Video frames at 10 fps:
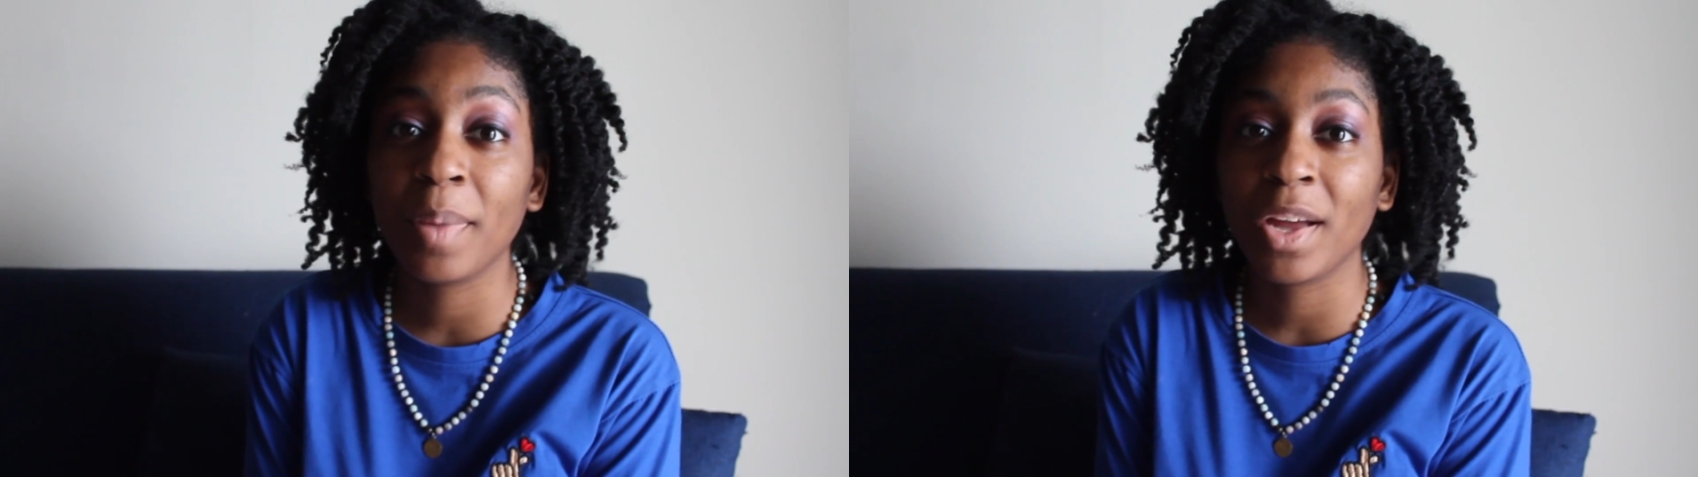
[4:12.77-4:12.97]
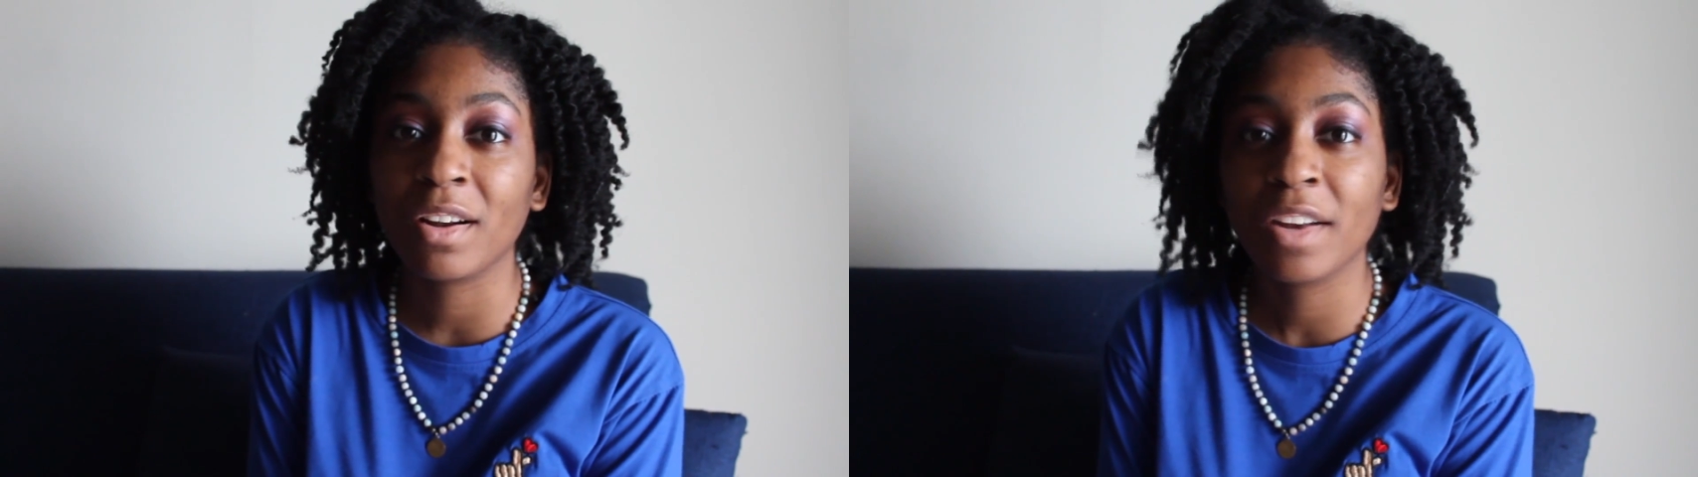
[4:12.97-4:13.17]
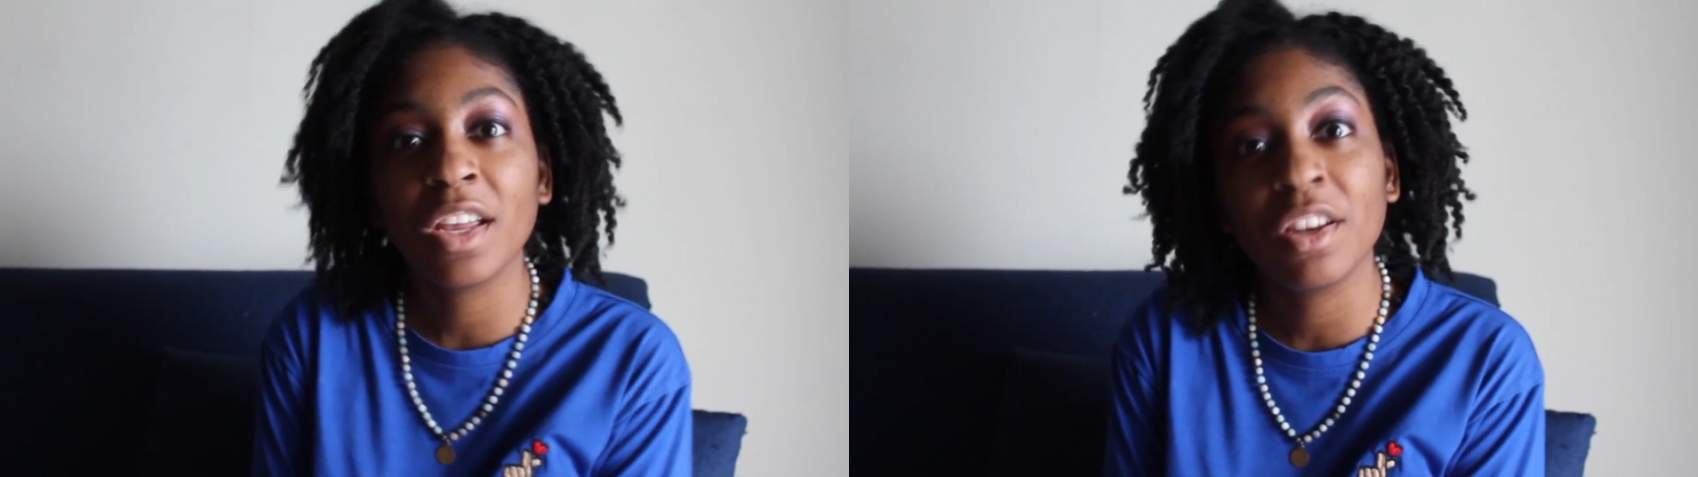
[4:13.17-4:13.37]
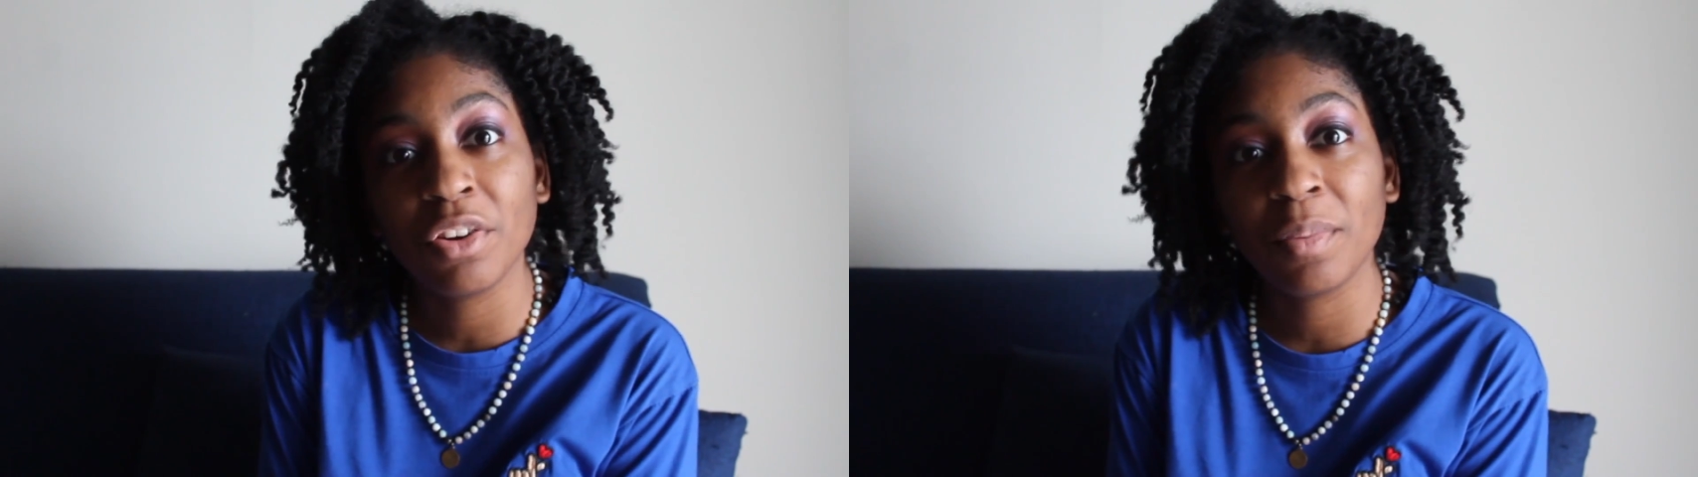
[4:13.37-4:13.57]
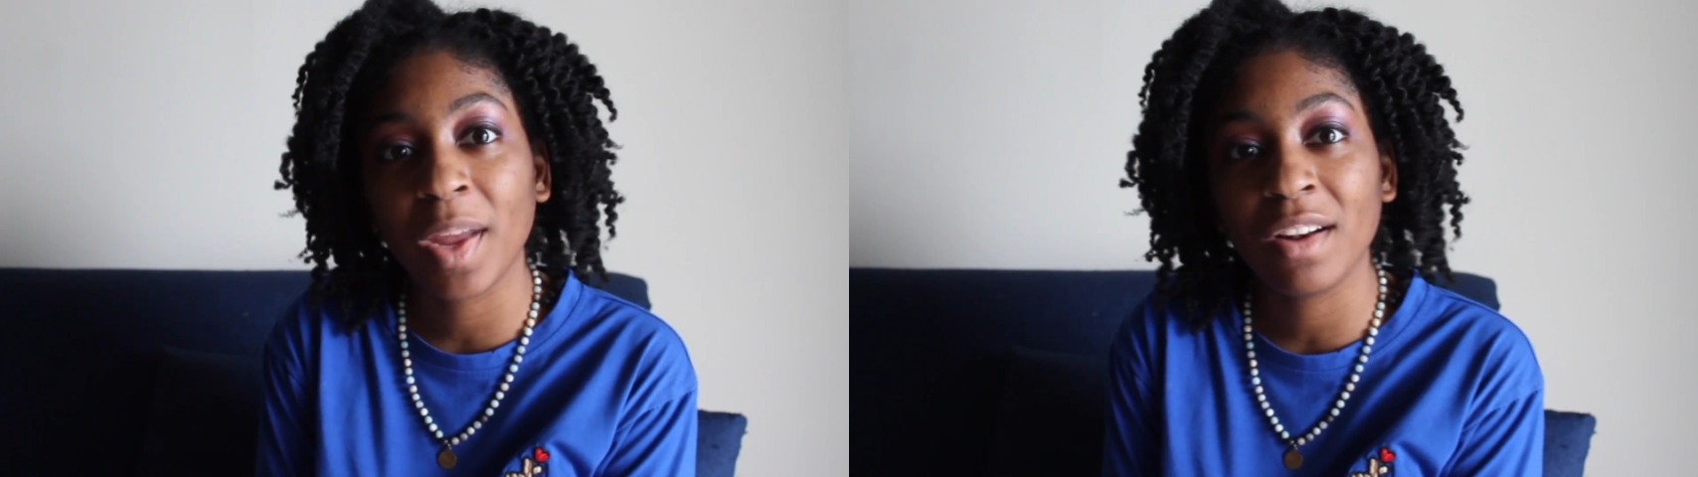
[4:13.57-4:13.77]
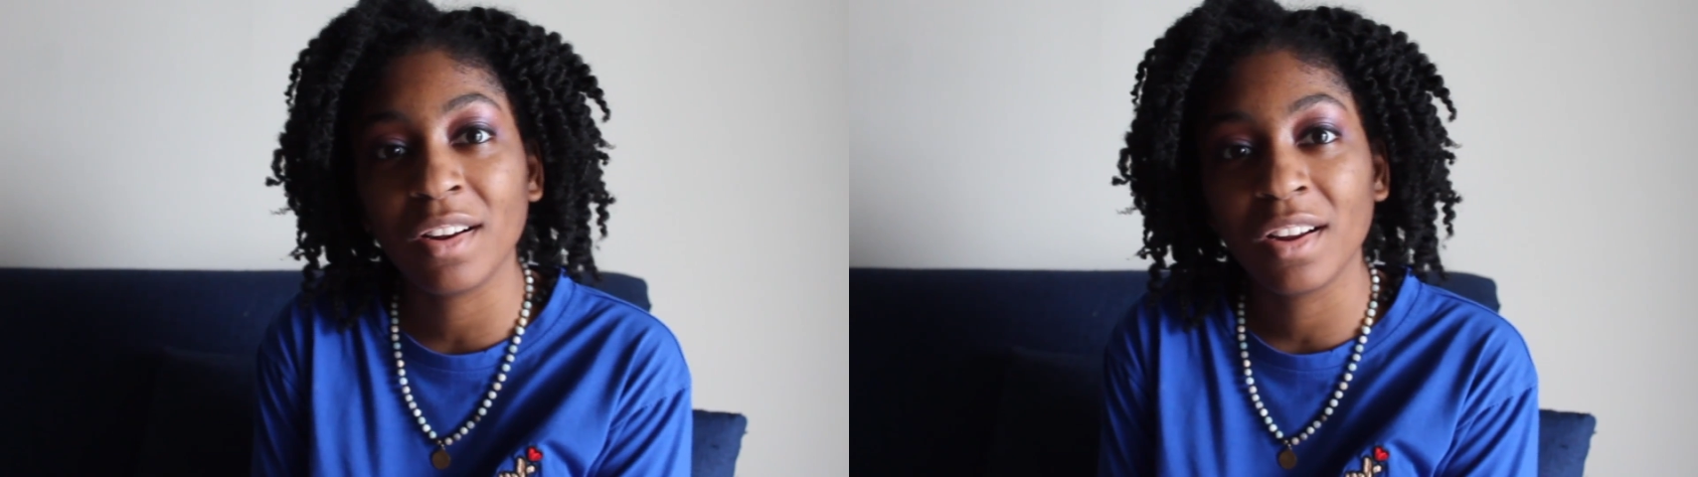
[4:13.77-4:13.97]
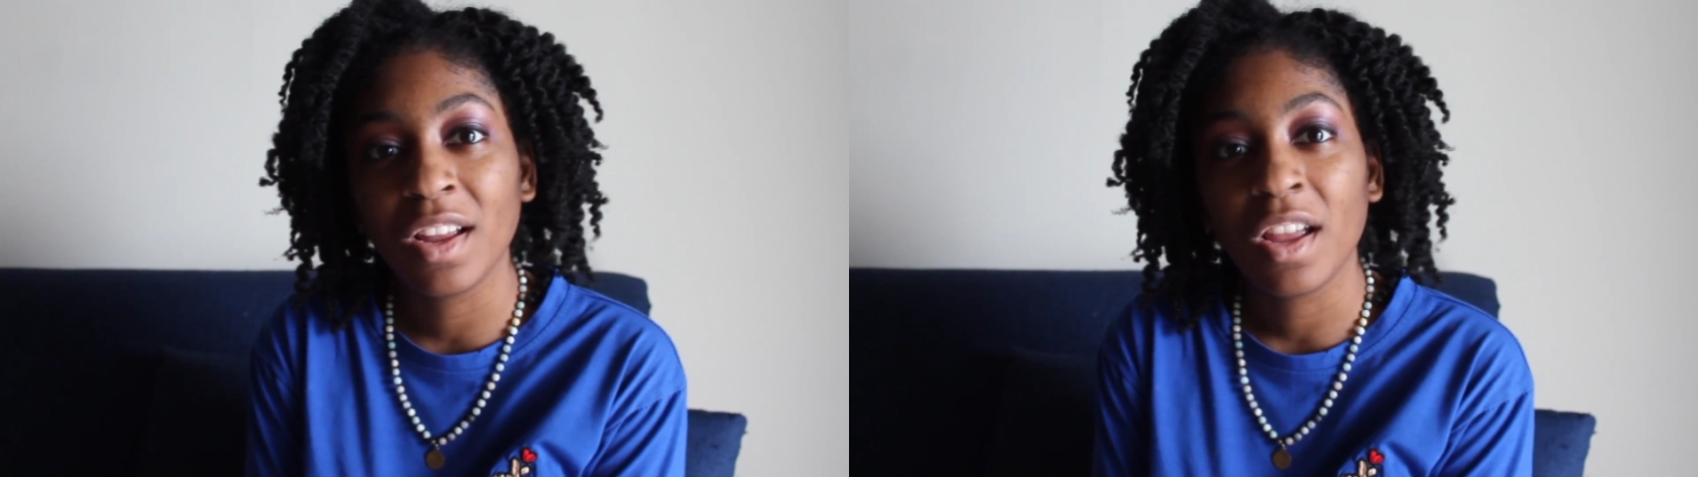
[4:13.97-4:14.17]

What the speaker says: better. He knew better.